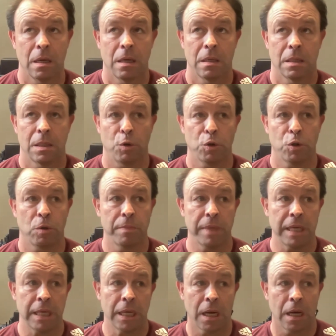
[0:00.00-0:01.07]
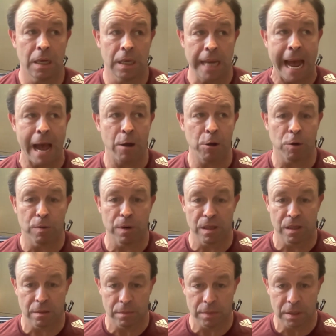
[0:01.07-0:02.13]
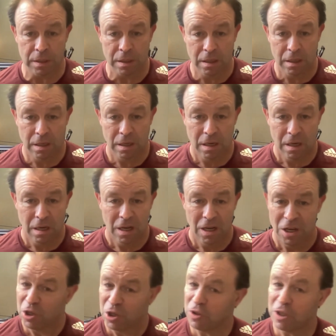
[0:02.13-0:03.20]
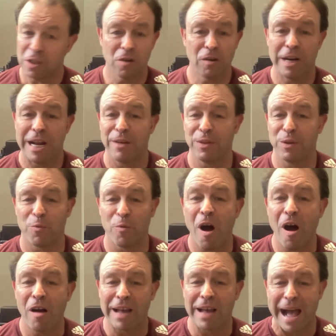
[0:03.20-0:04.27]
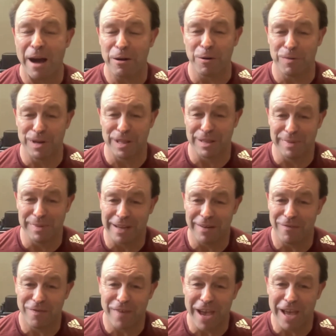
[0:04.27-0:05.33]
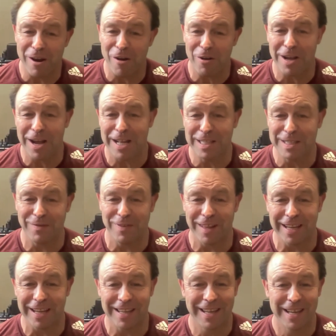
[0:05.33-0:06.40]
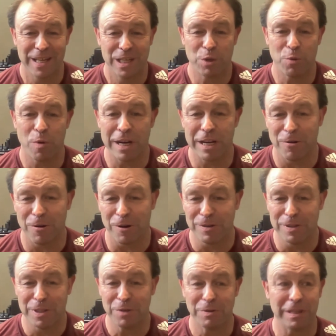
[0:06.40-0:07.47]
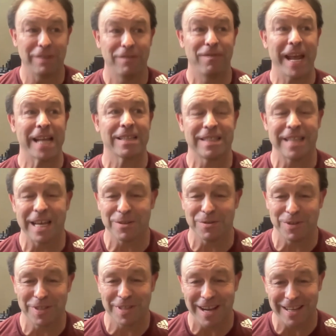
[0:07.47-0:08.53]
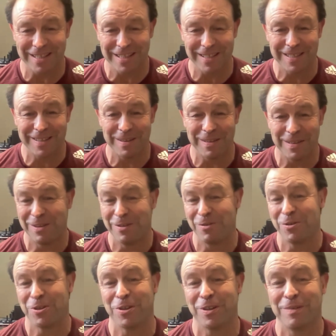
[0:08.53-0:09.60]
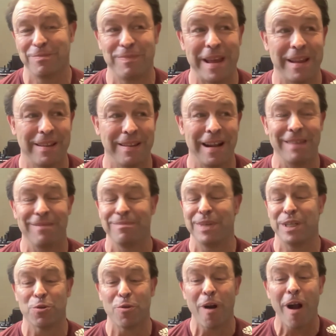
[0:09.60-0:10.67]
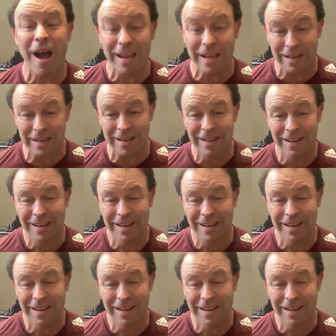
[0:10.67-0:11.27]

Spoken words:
social media and algorithms, you can go down the wrong algorithm and get fed all kinds of like 20-year-olds doing advanced exercises that you should not even be trying.